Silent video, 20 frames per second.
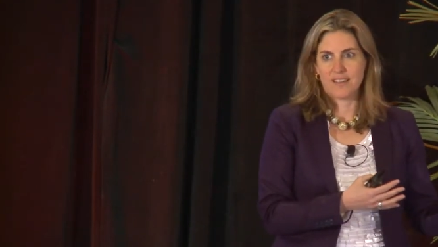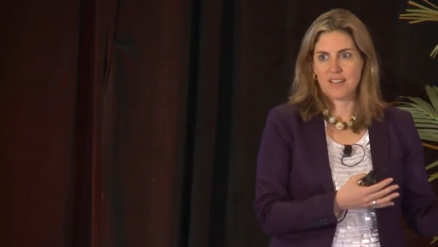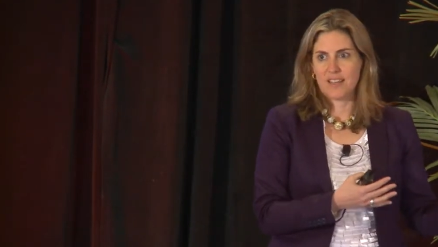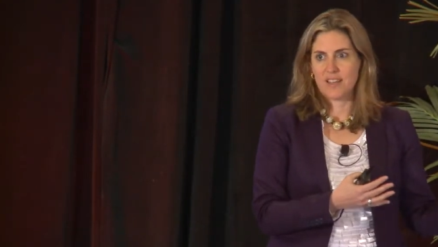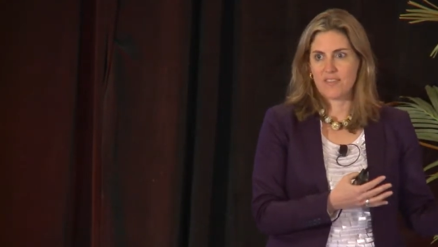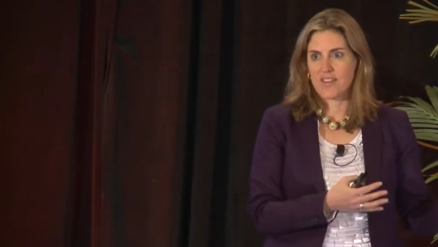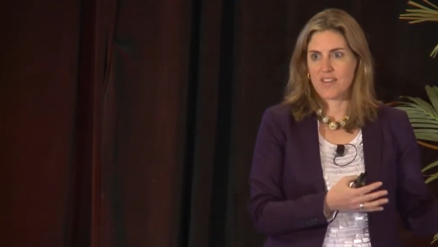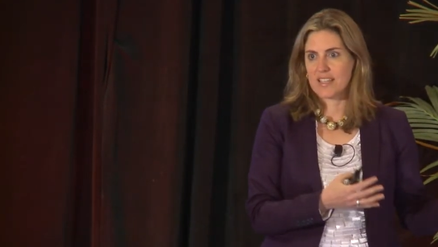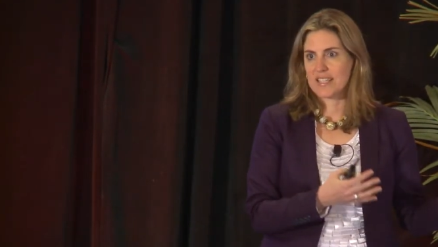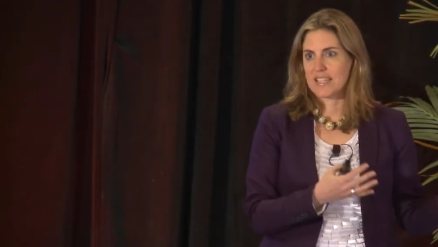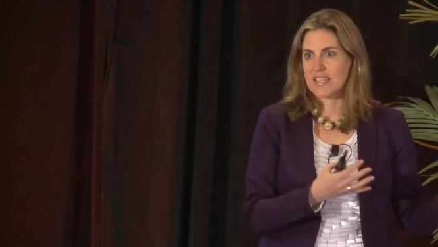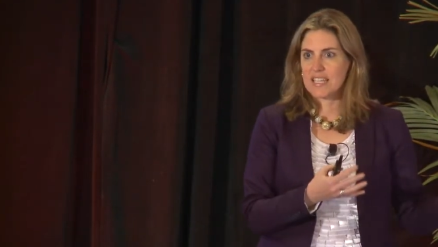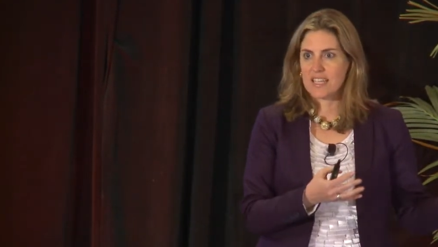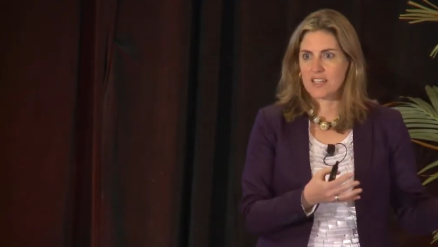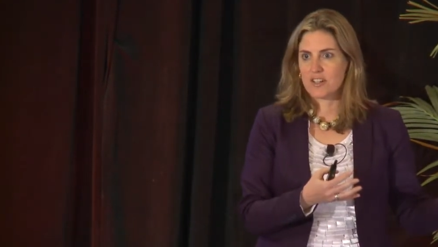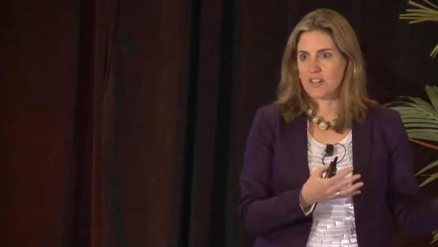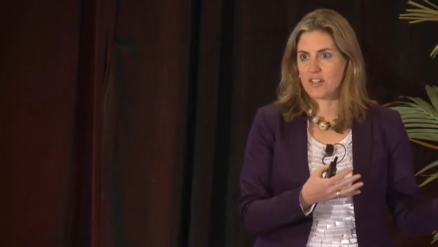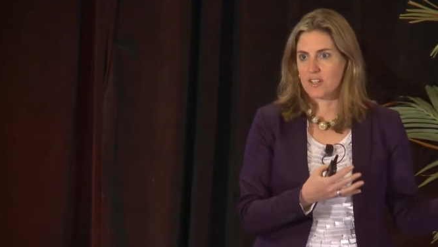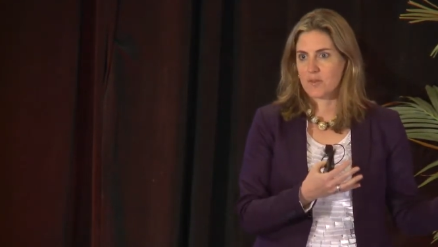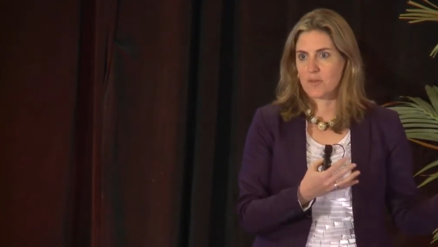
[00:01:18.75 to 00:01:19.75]
if as
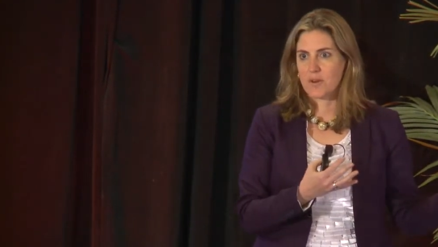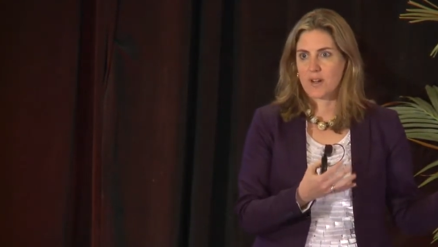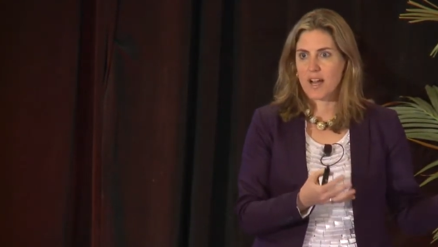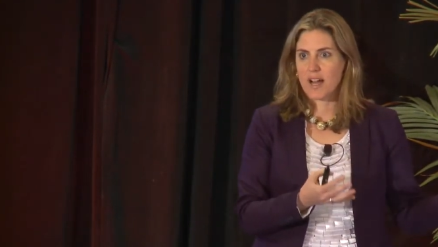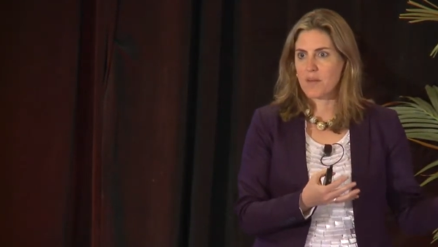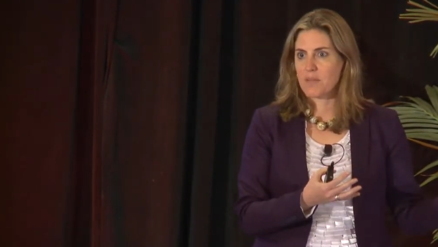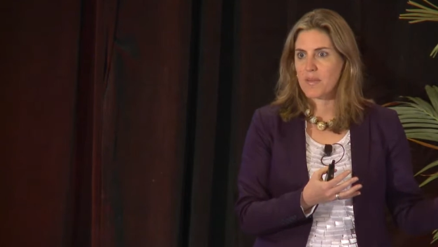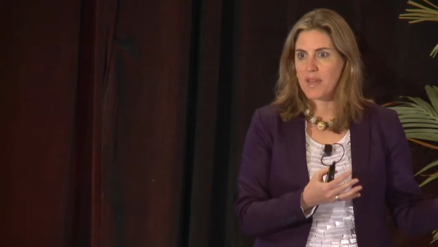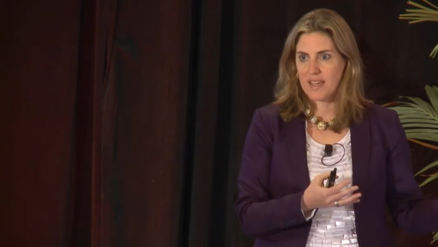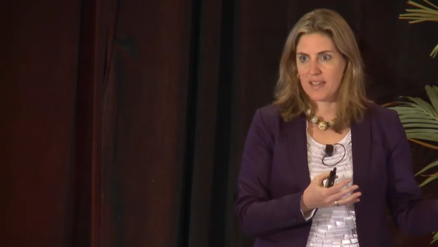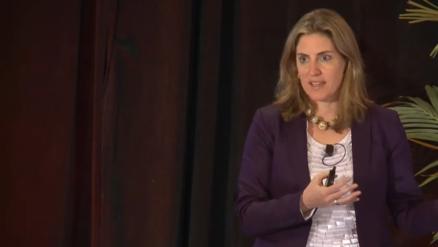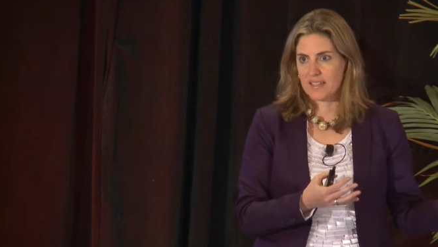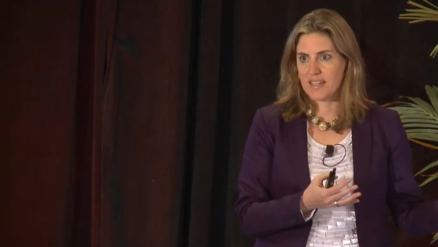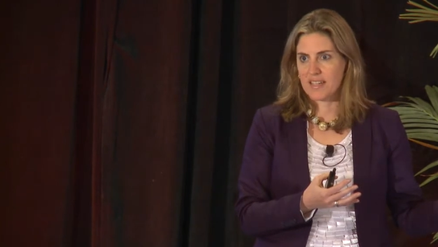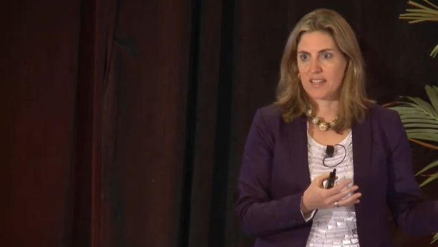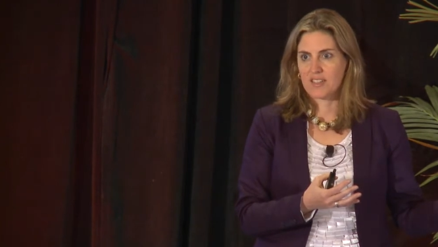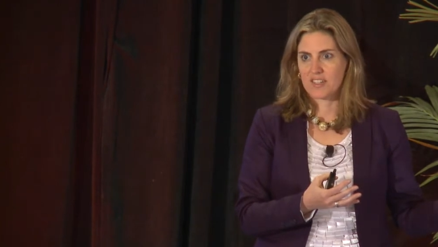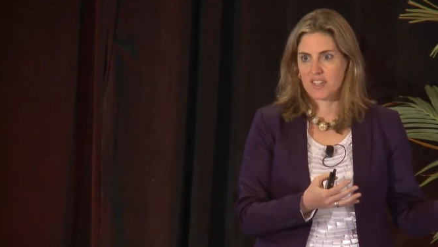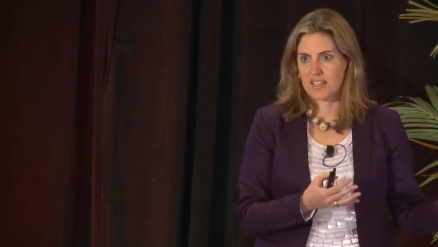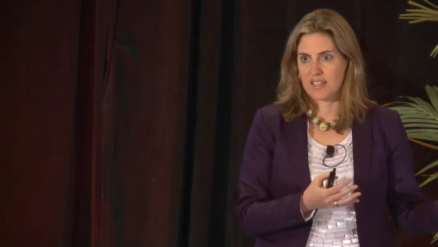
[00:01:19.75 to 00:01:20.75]
leaders we're not paying
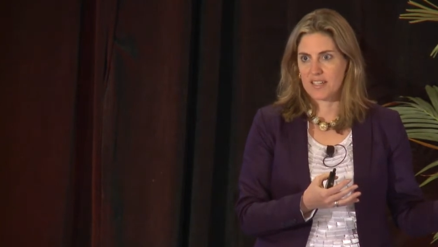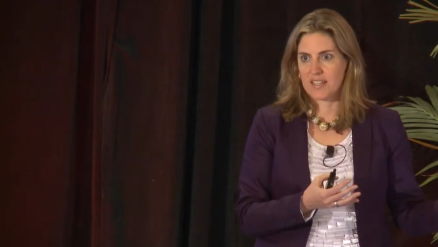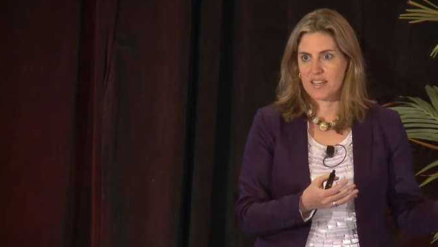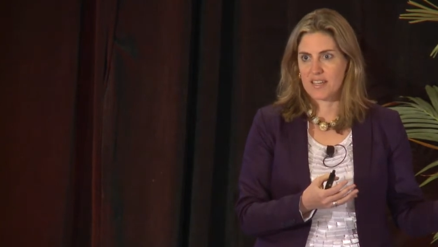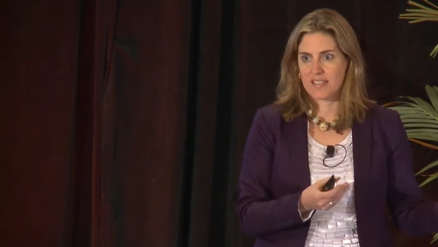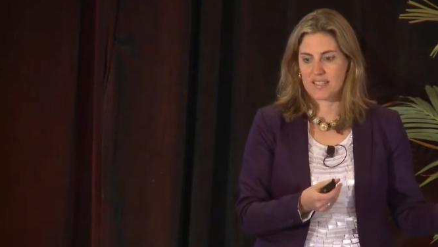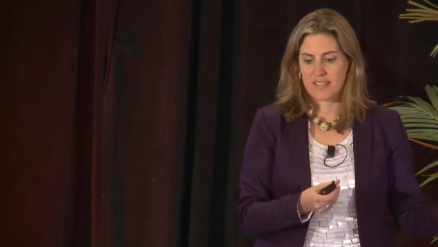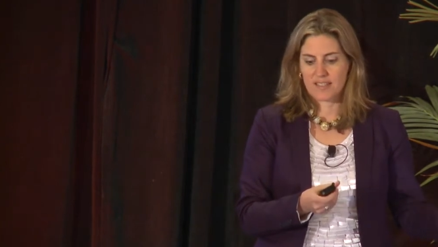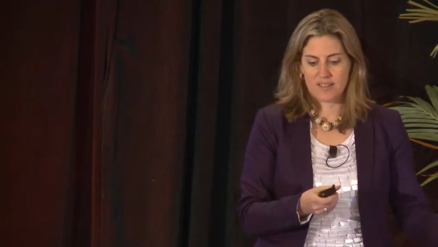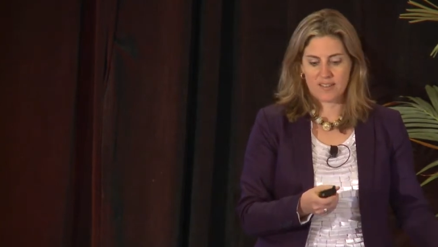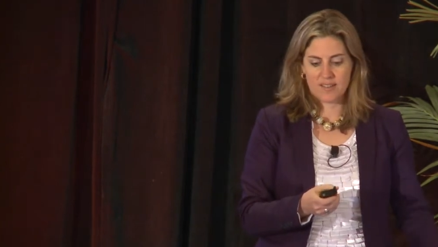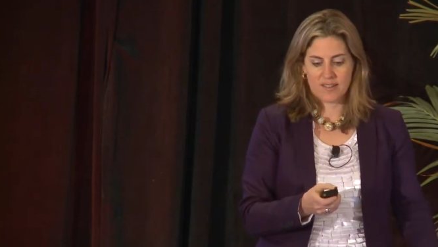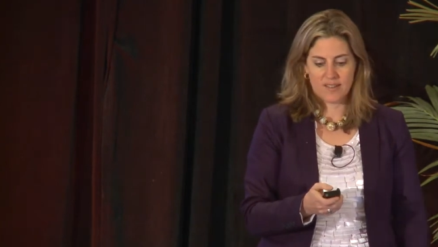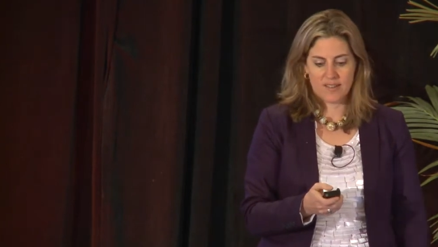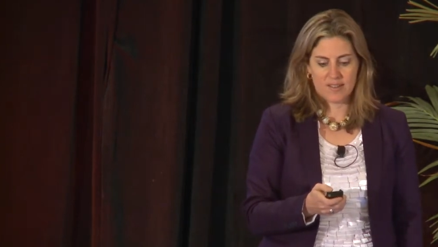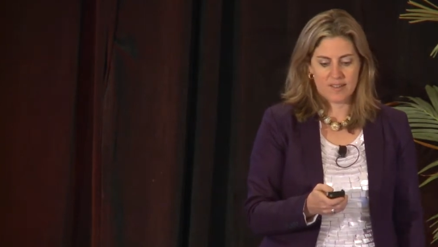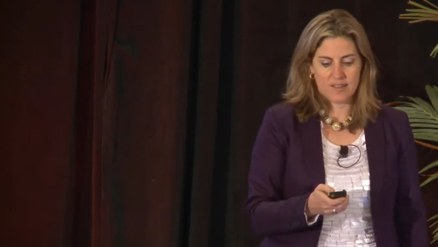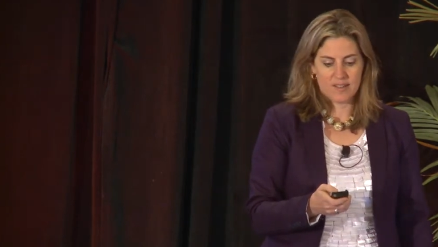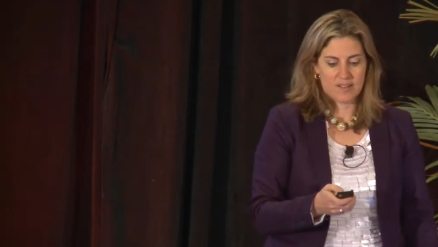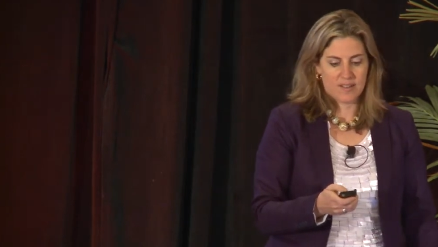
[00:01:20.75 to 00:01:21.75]
attention to this?
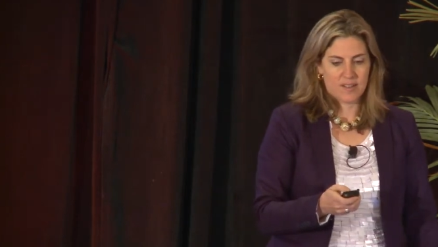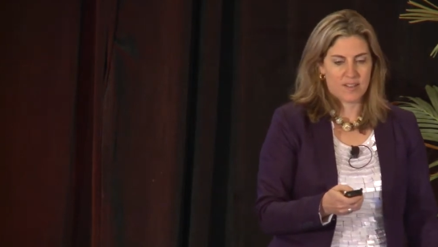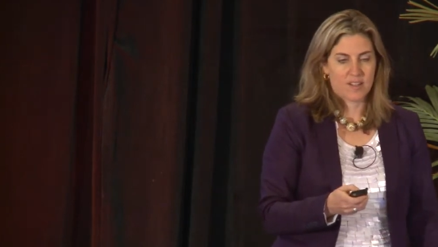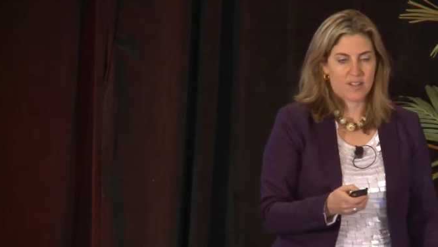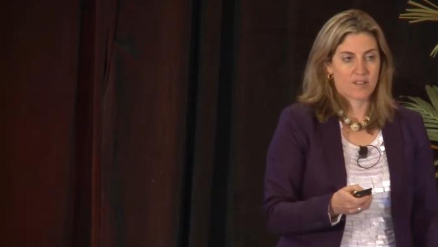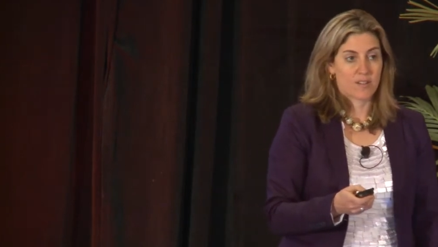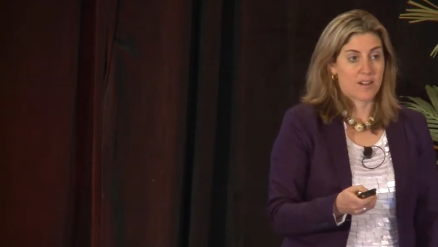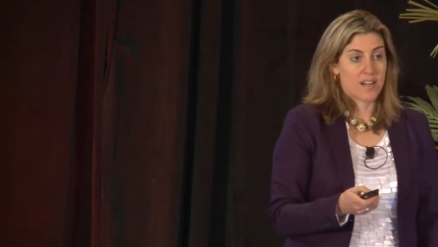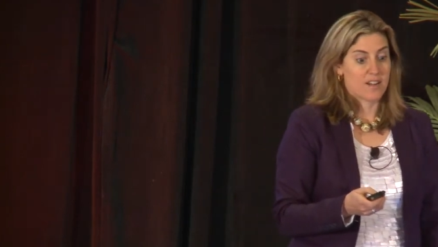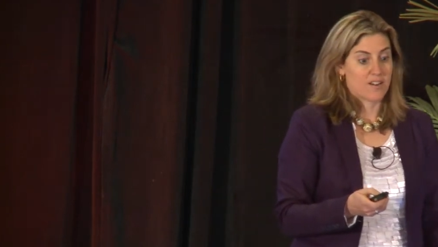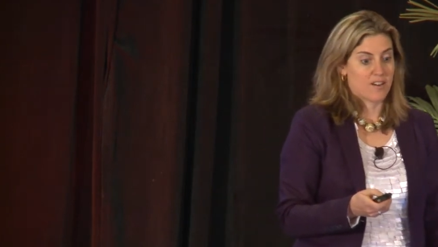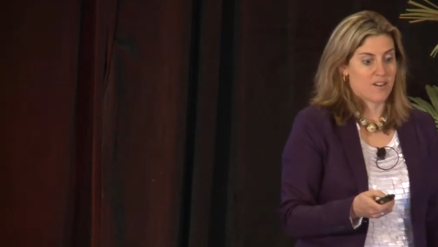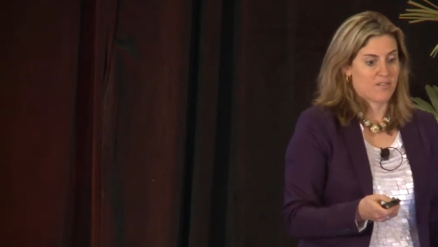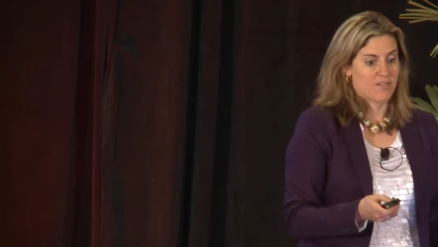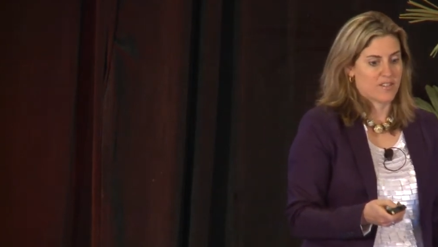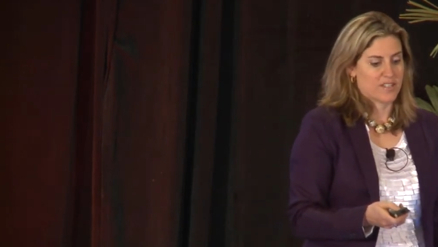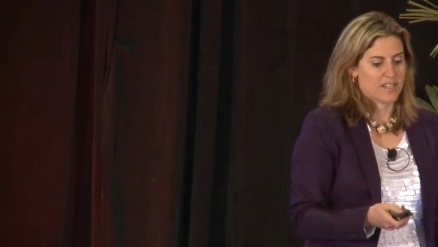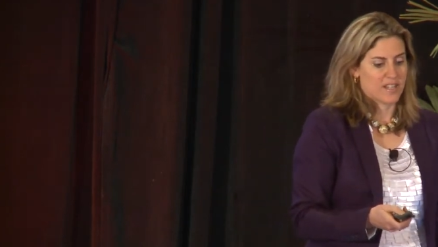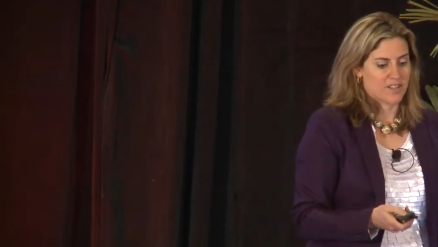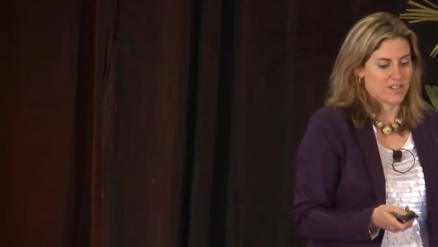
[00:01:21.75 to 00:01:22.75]
Great
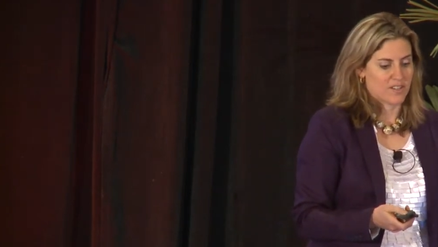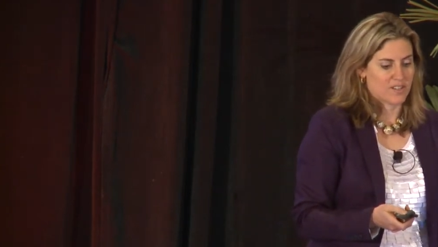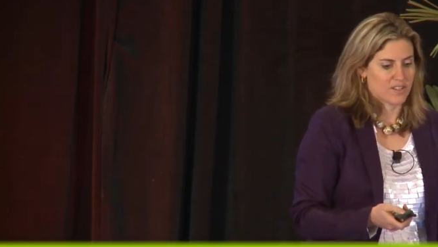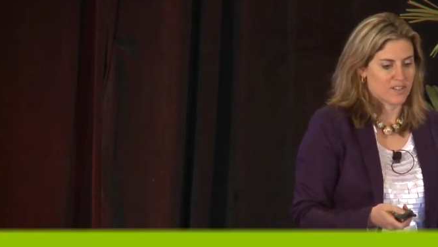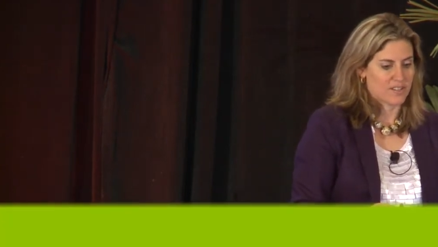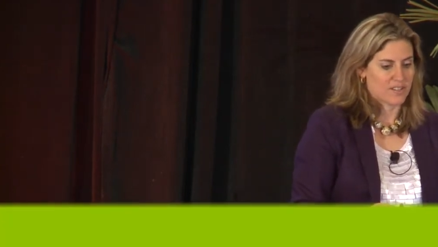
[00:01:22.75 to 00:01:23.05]
conversation to